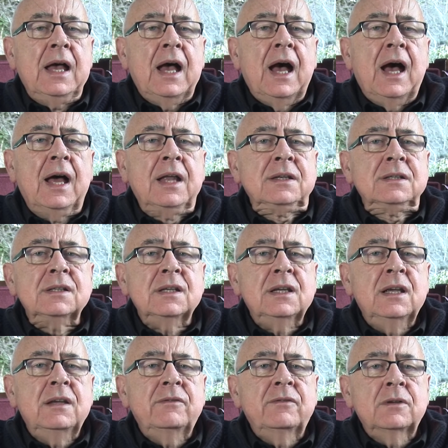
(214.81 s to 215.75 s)
and
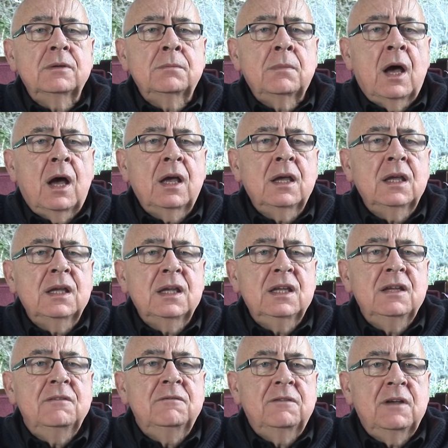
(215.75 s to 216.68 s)
even my
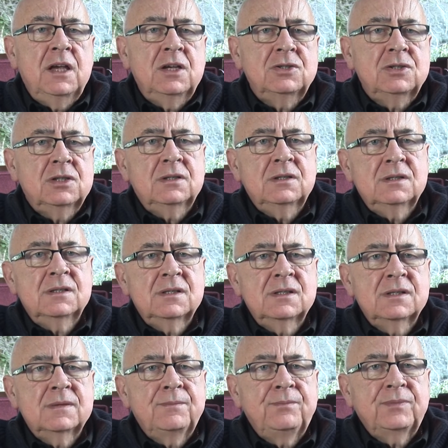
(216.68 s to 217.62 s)

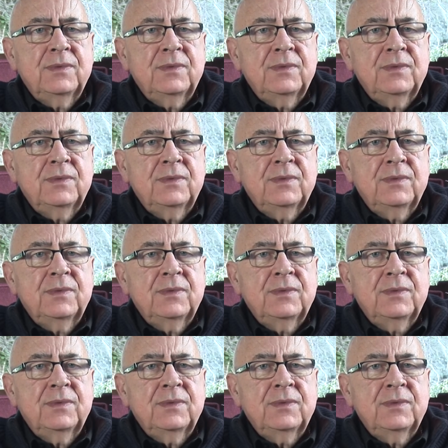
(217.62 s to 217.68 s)
evasions.